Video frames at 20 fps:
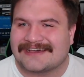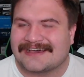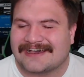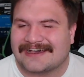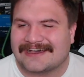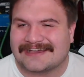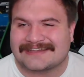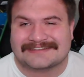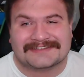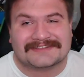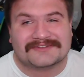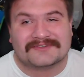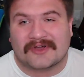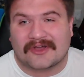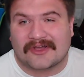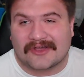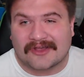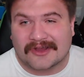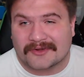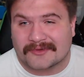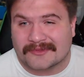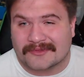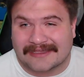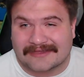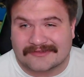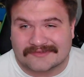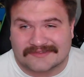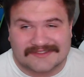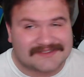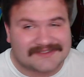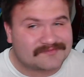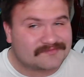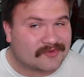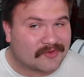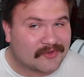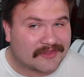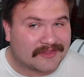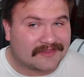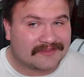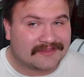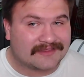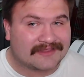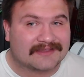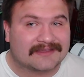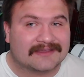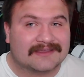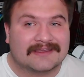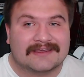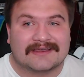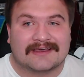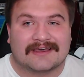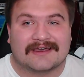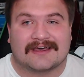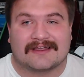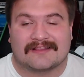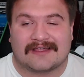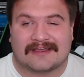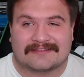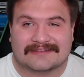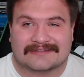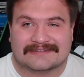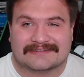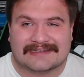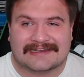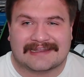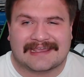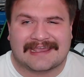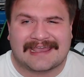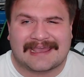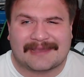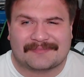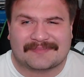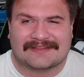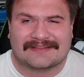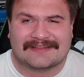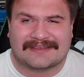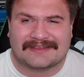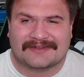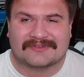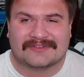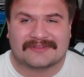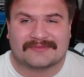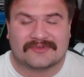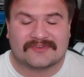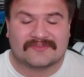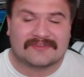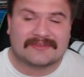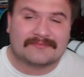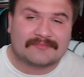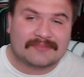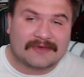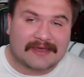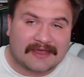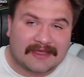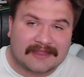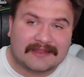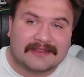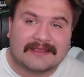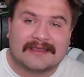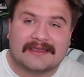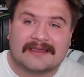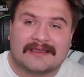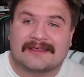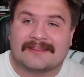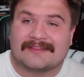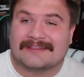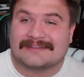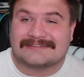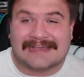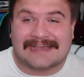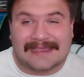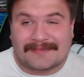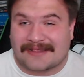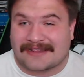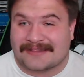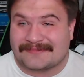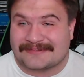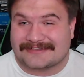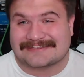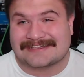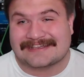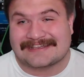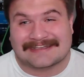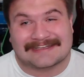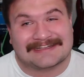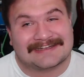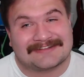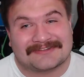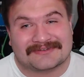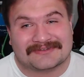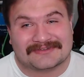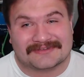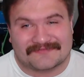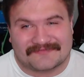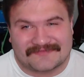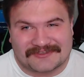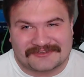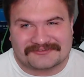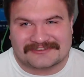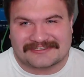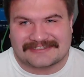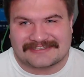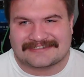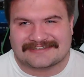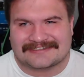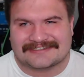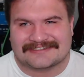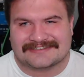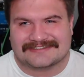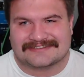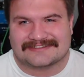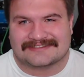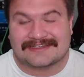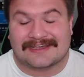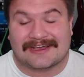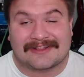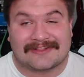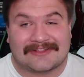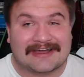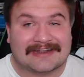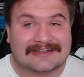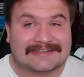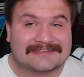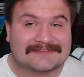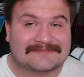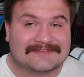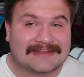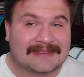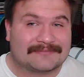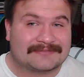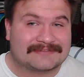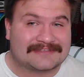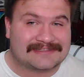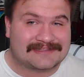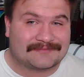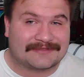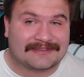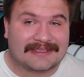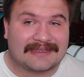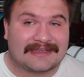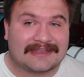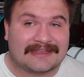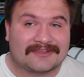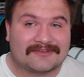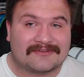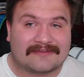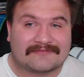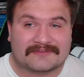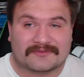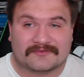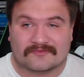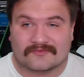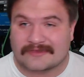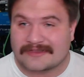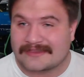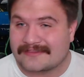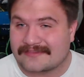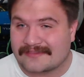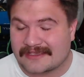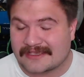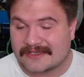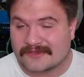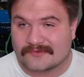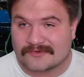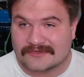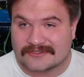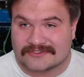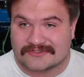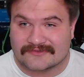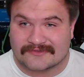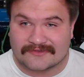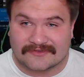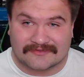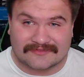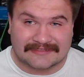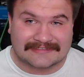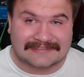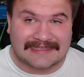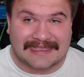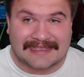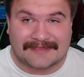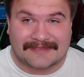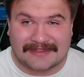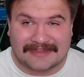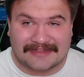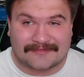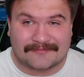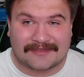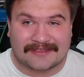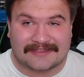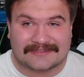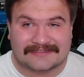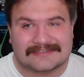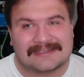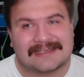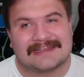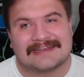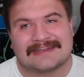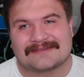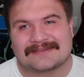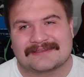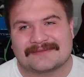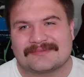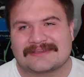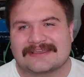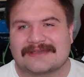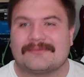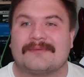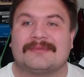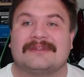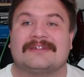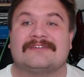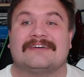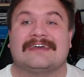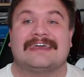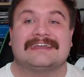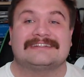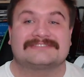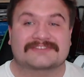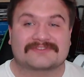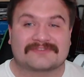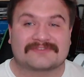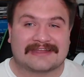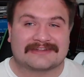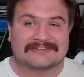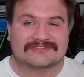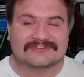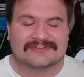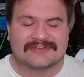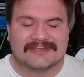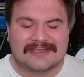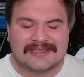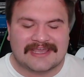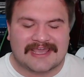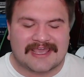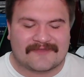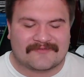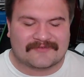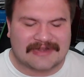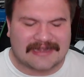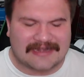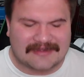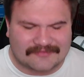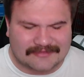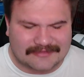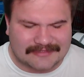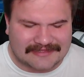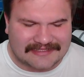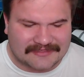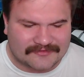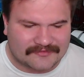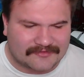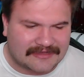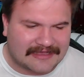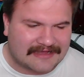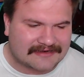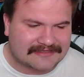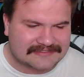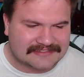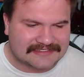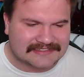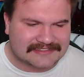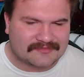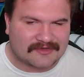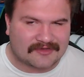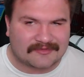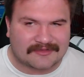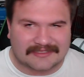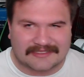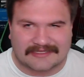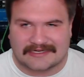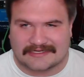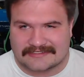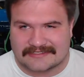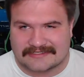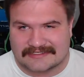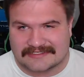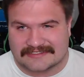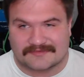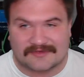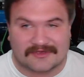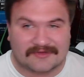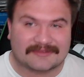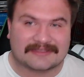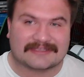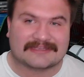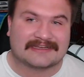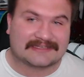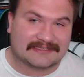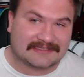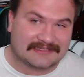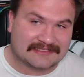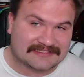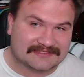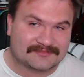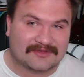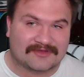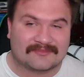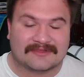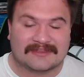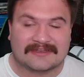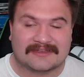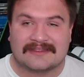It's a little hard without spoiling a lot that's going to happen later in the movie, but the time elements can get a little confusing, because a lot of stuff that happens in the beginning you have to rethink once you learn the time elements, and it can become a bit of a head scratcher if you're not able to think, well, how does this moment connect to this moment, connect to this moment.